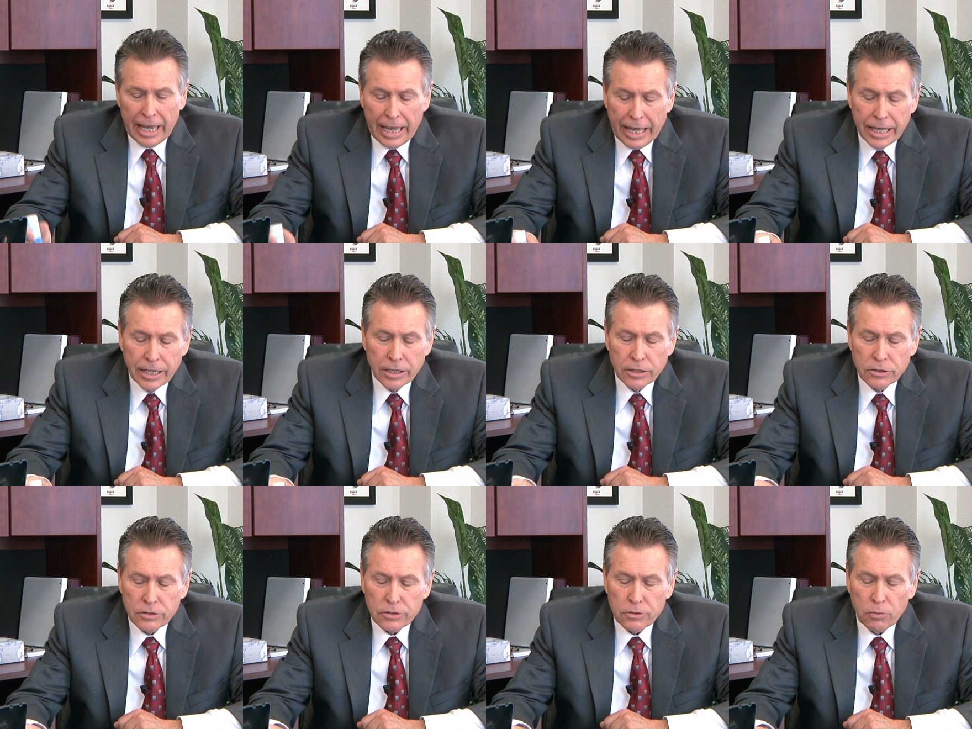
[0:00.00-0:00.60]

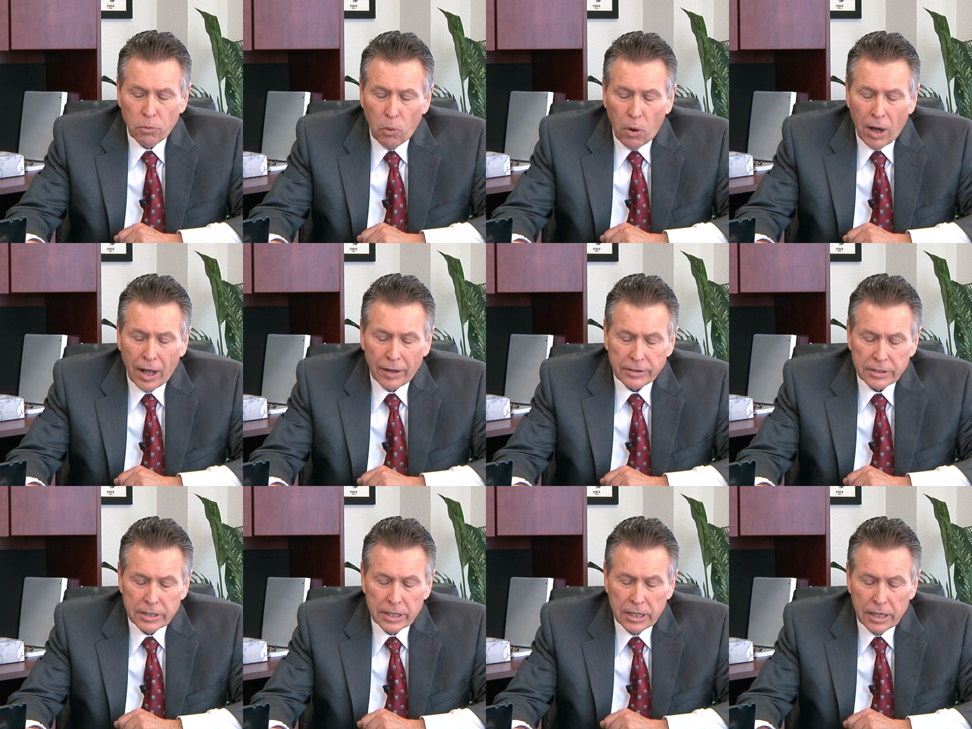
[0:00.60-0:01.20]
is
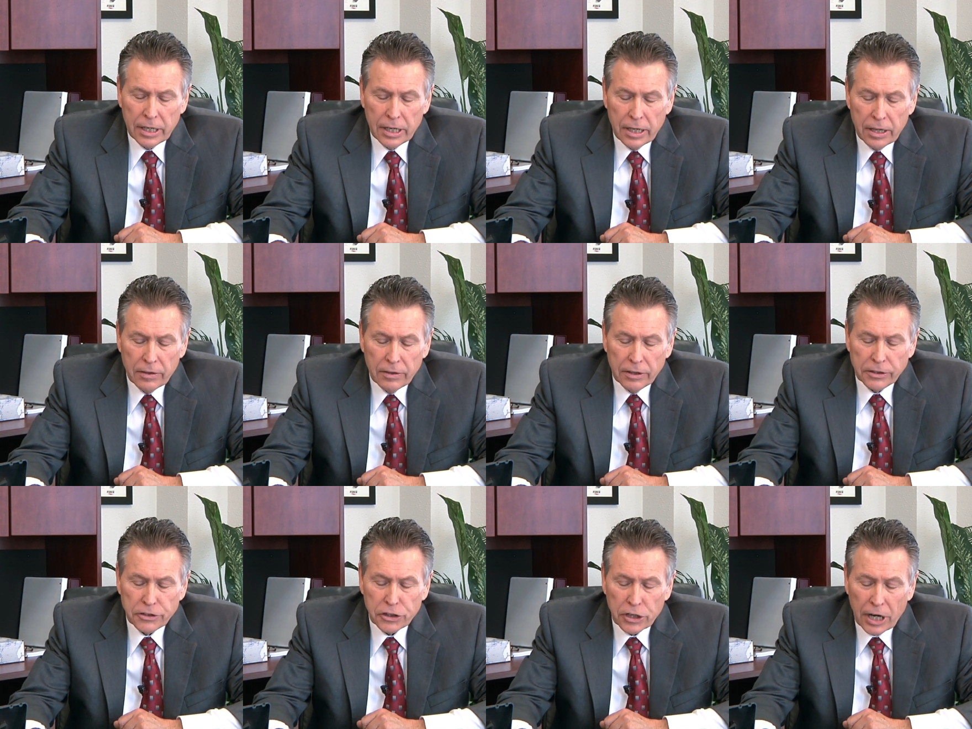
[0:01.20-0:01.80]
what
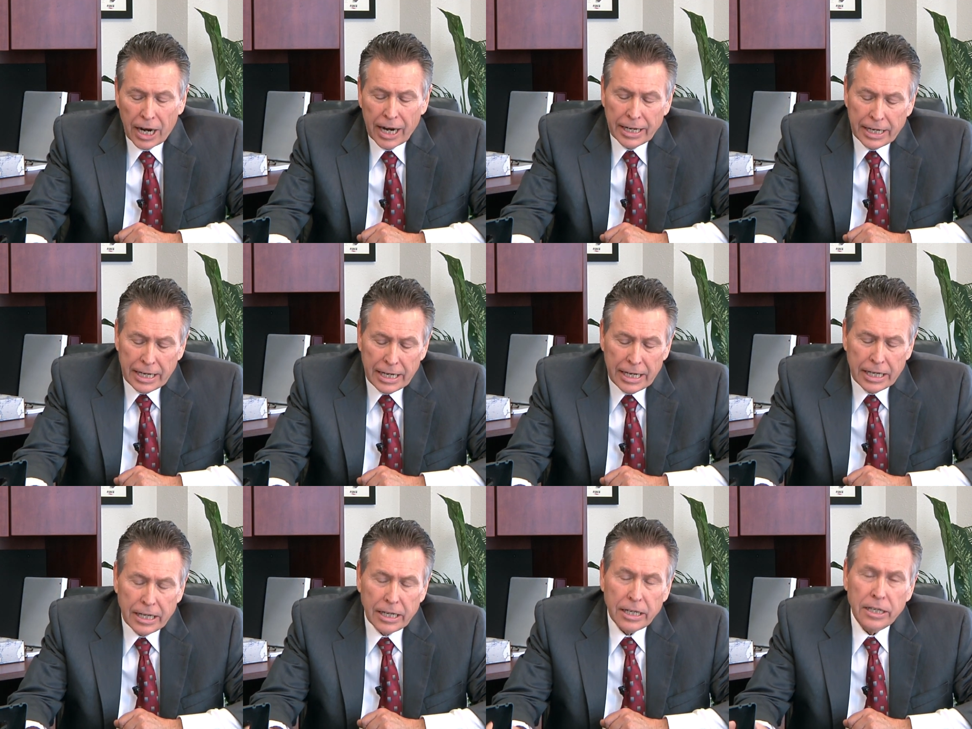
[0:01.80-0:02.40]
the
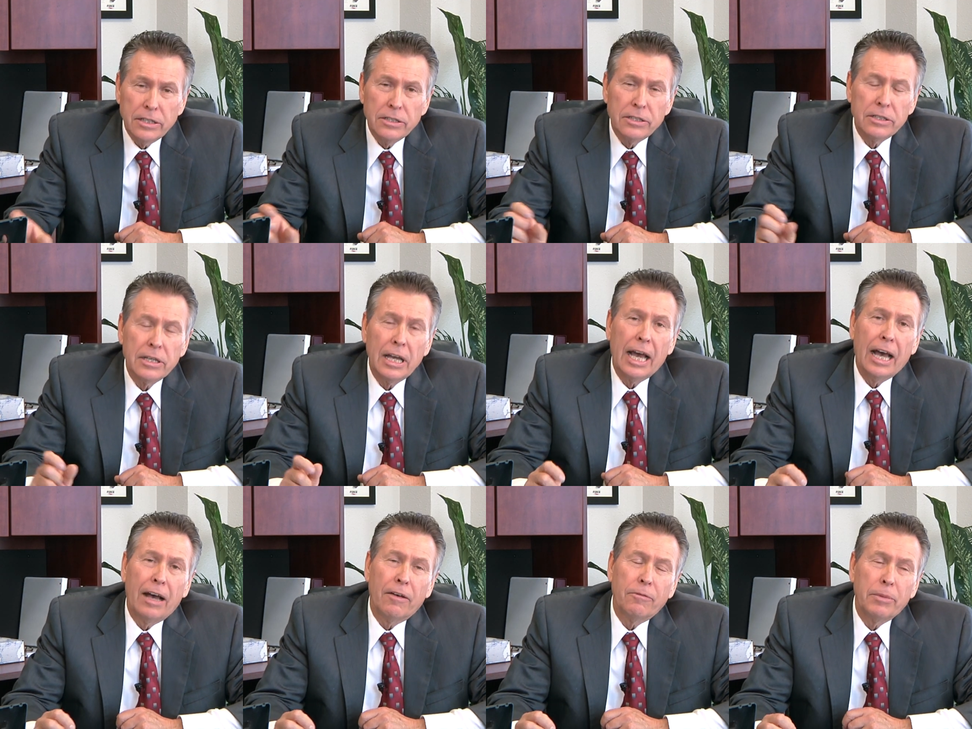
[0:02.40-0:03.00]
Chinese
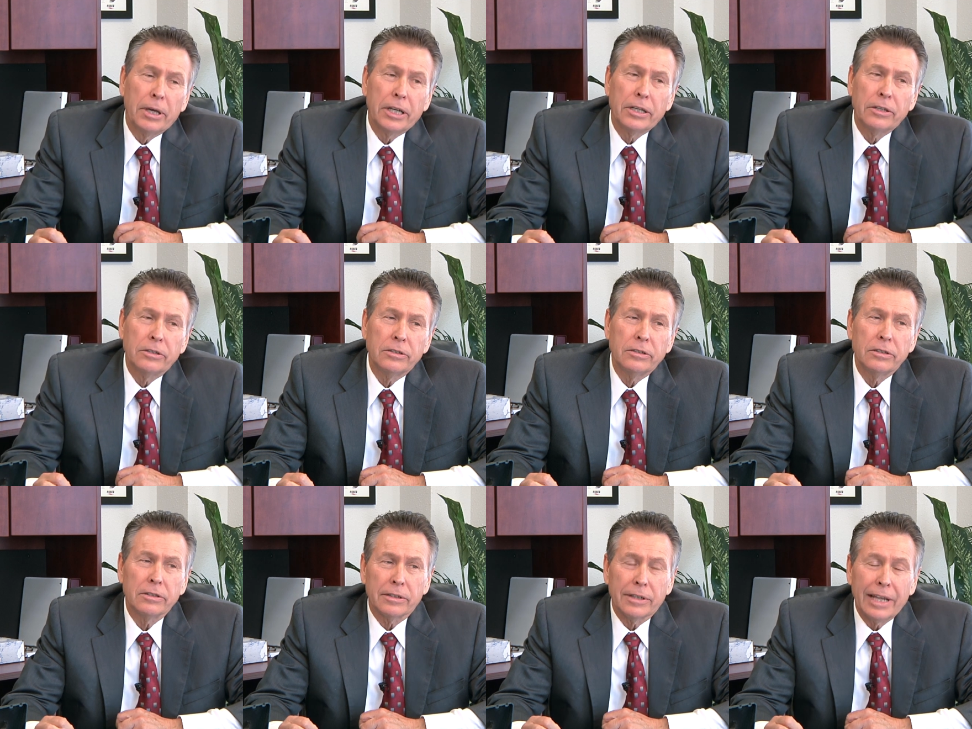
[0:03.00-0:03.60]
have
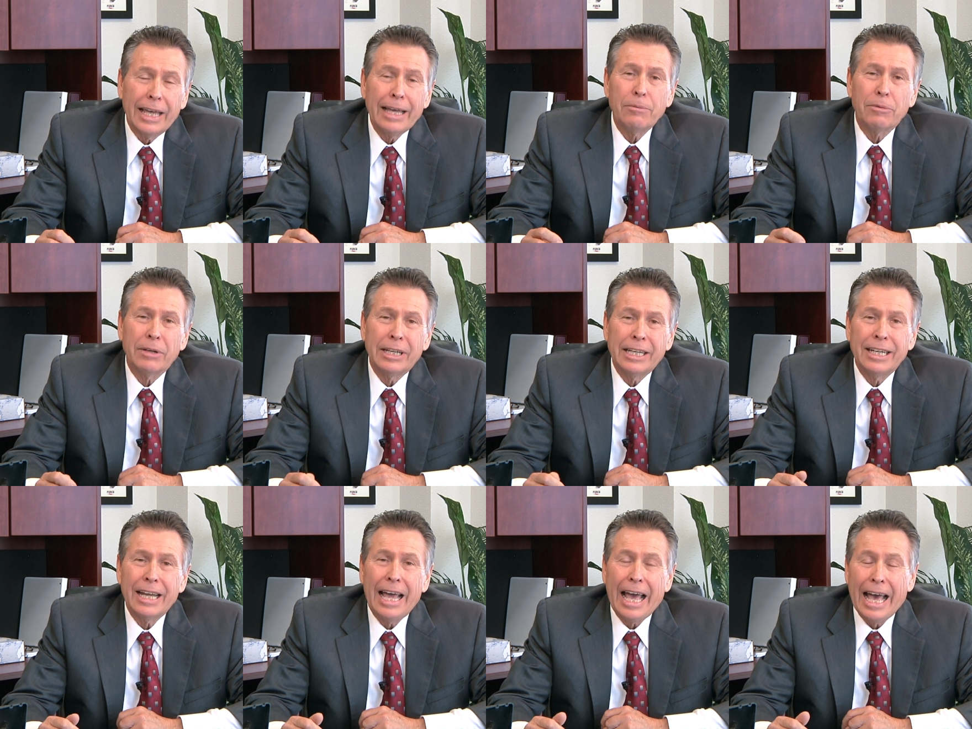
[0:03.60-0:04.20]
been
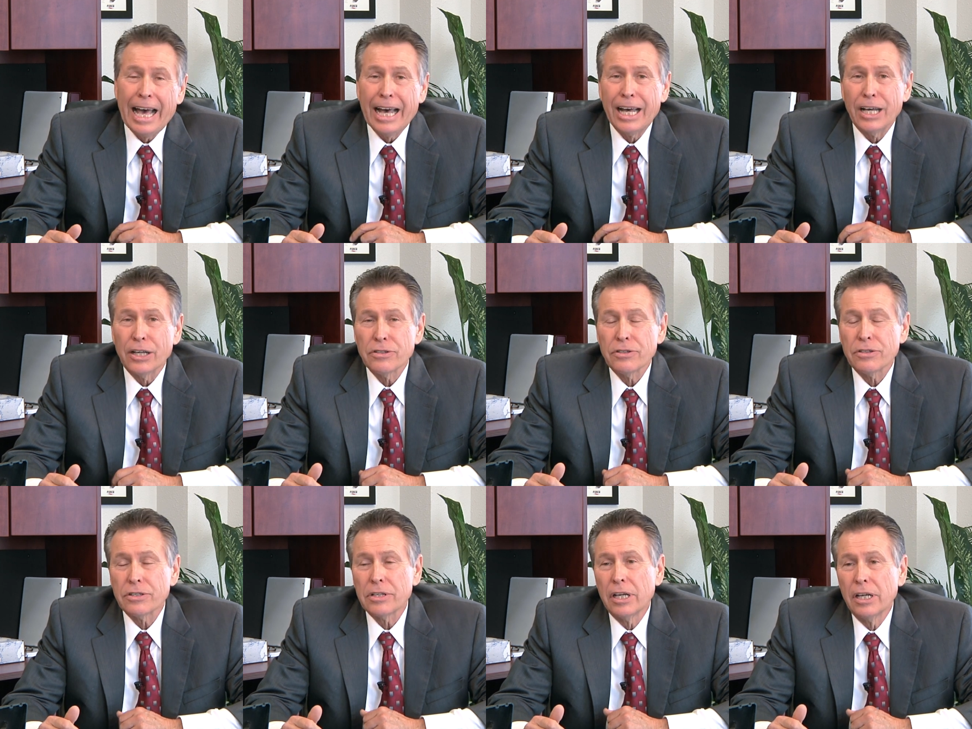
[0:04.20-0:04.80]
labeling
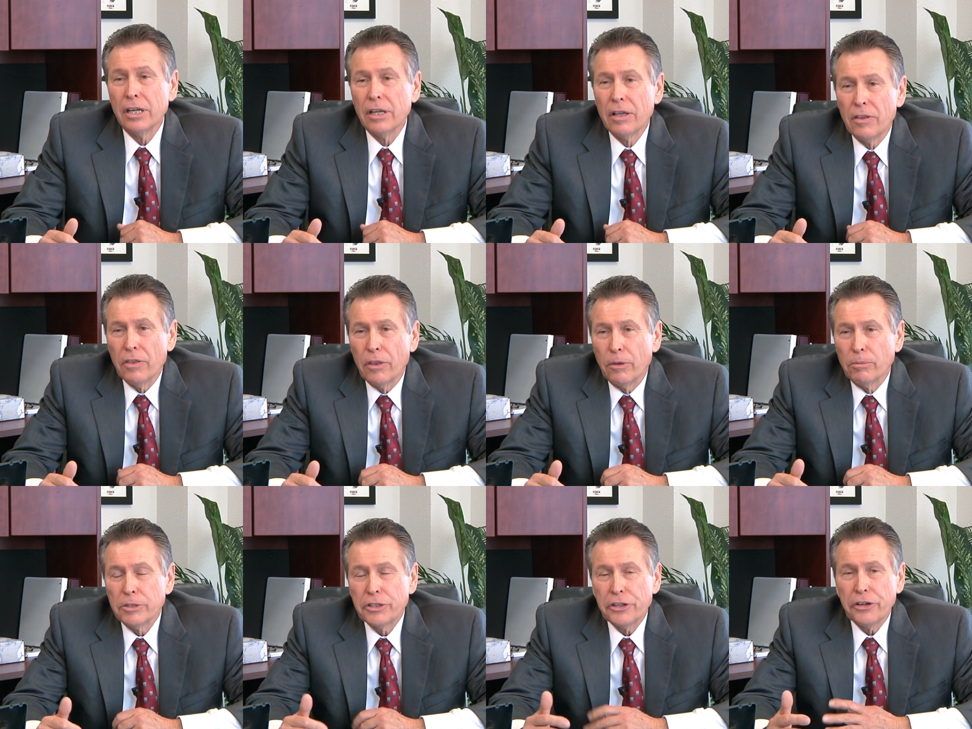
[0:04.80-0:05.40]
as
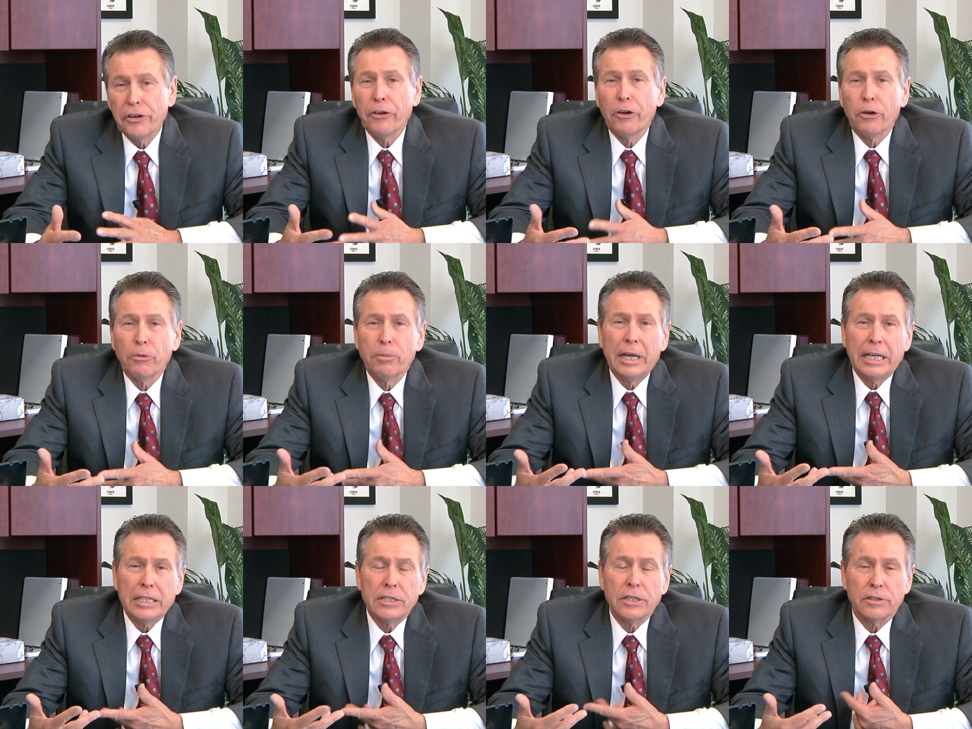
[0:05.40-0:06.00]
the material
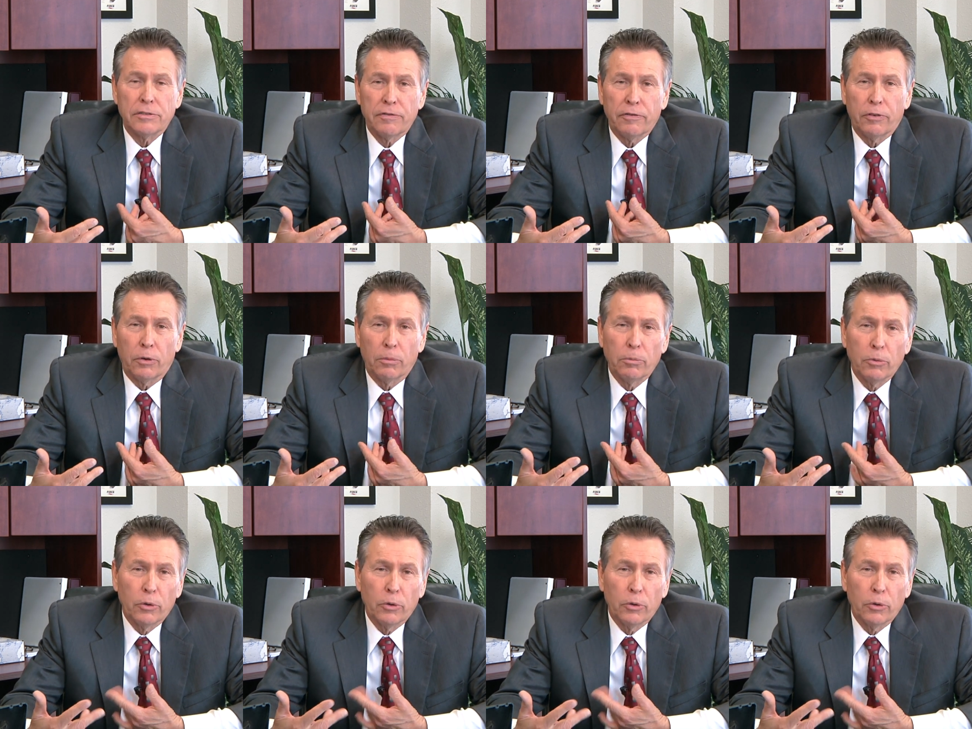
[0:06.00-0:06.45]
basis for